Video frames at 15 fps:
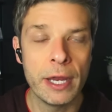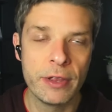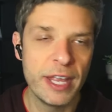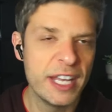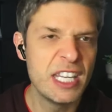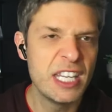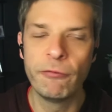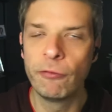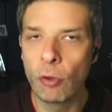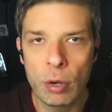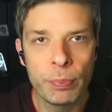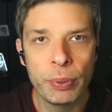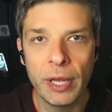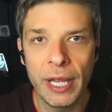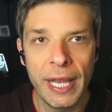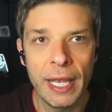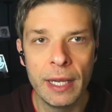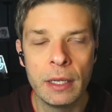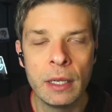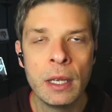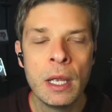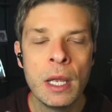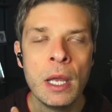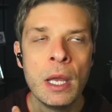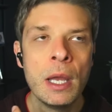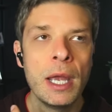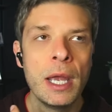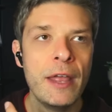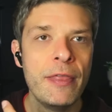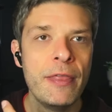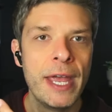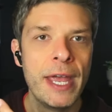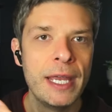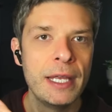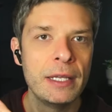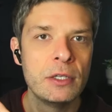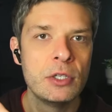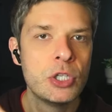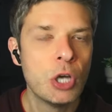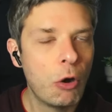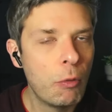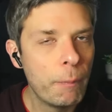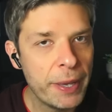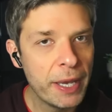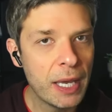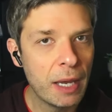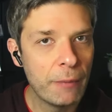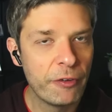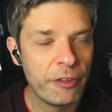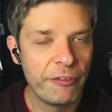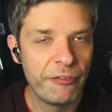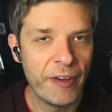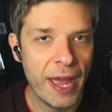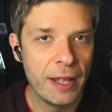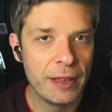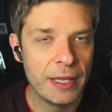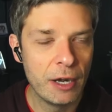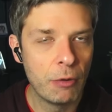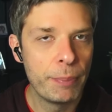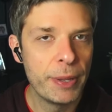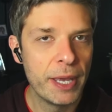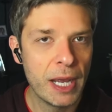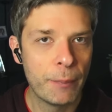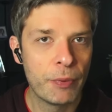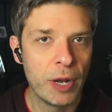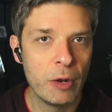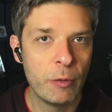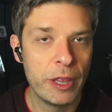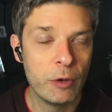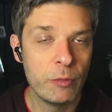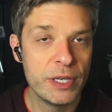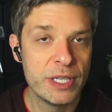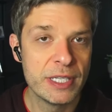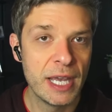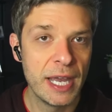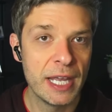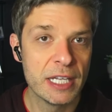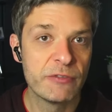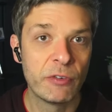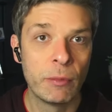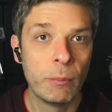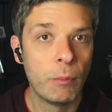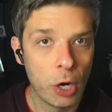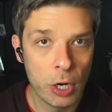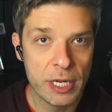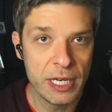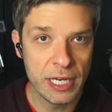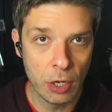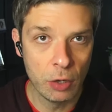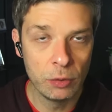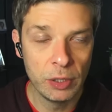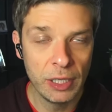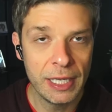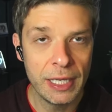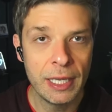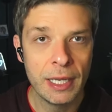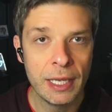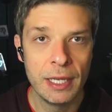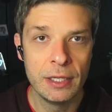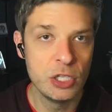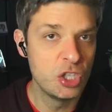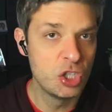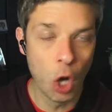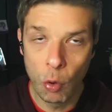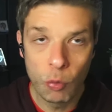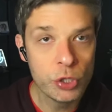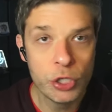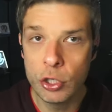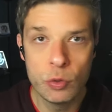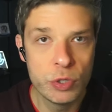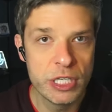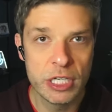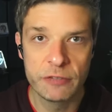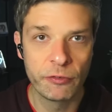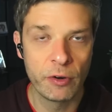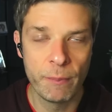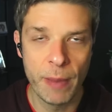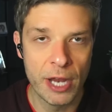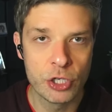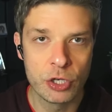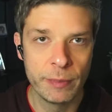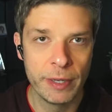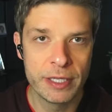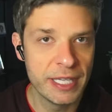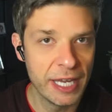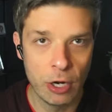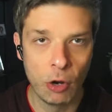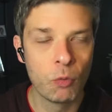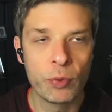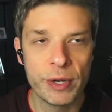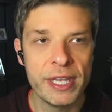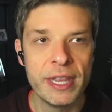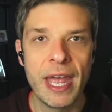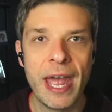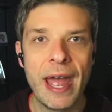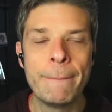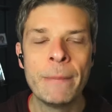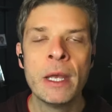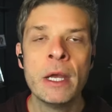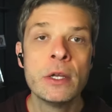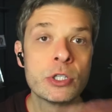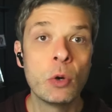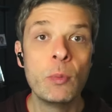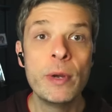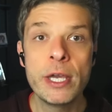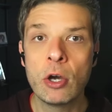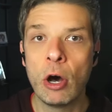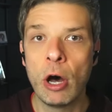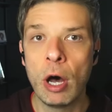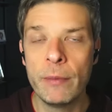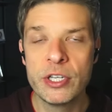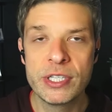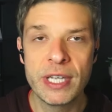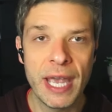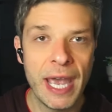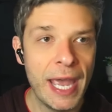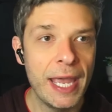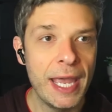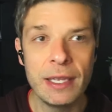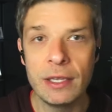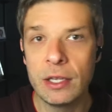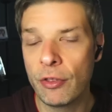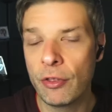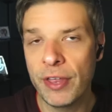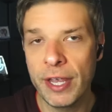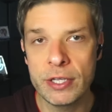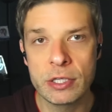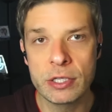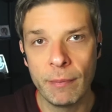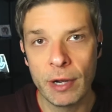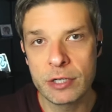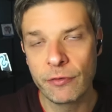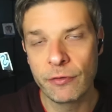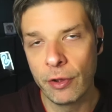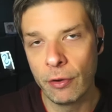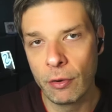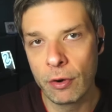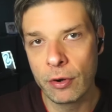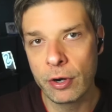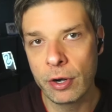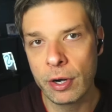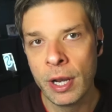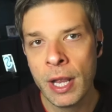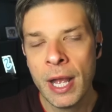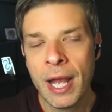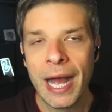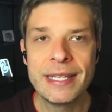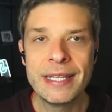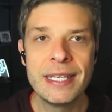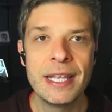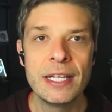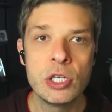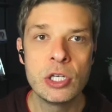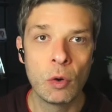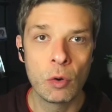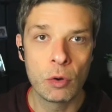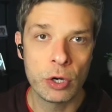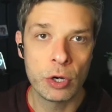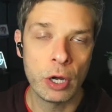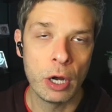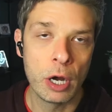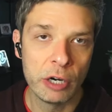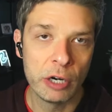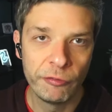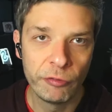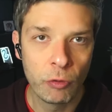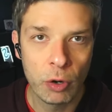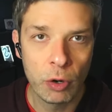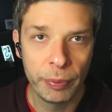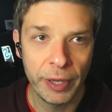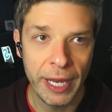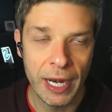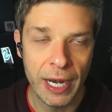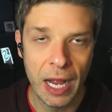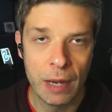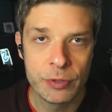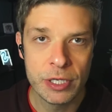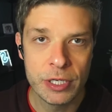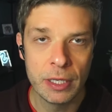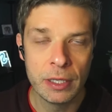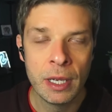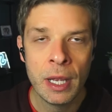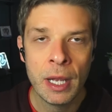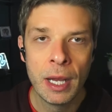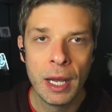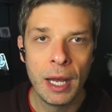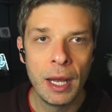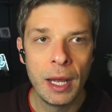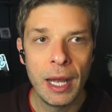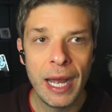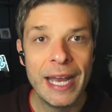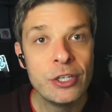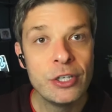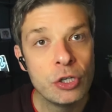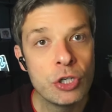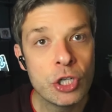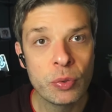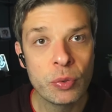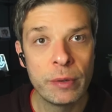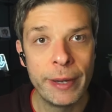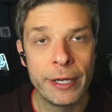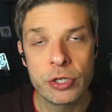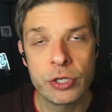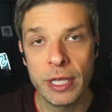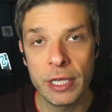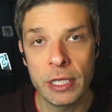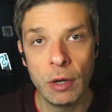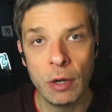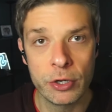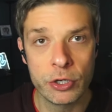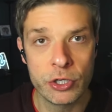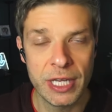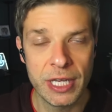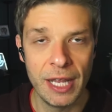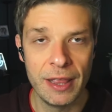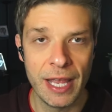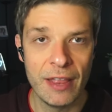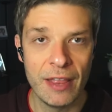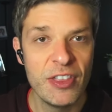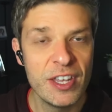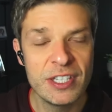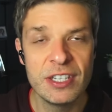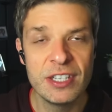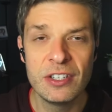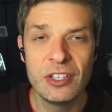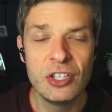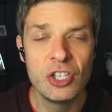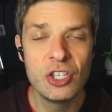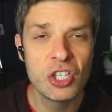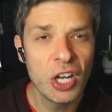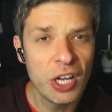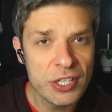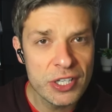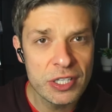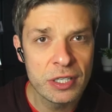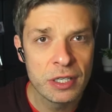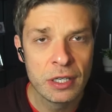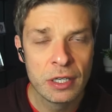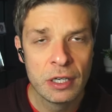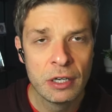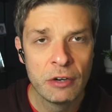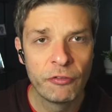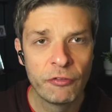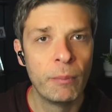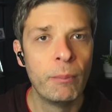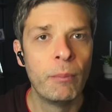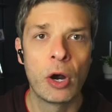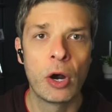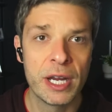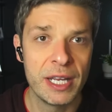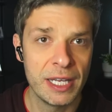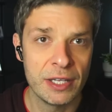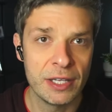Or they see floor plan and they don't pick up they don't pick up right away that we say it's for marketing only. Don't use this for measurements. They don't read that. So we call them and say, hey, you know, thanks so much for the order. I see that you ordered our floor plan option. I do just want to make sure that you understand that this is just for marketing.